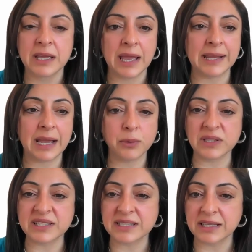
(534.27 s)
And I
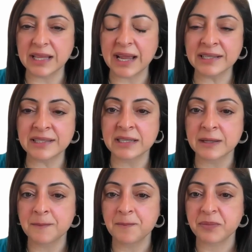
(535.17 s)
will select
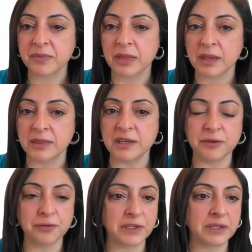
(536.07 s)
the
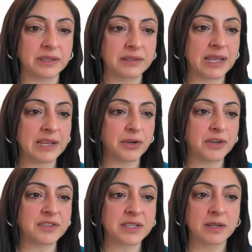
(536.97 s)
different
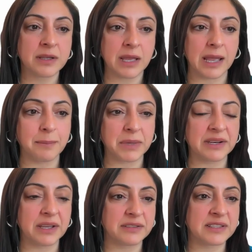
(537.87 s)
containers. I'm
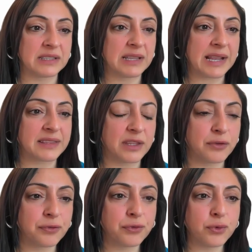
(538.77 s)
gonna select the
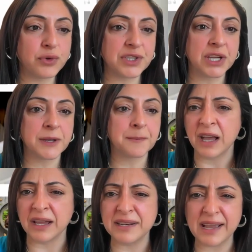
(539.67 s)
food,
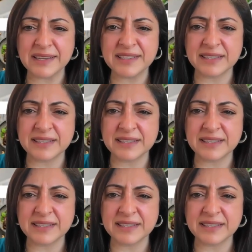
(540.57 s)
a nice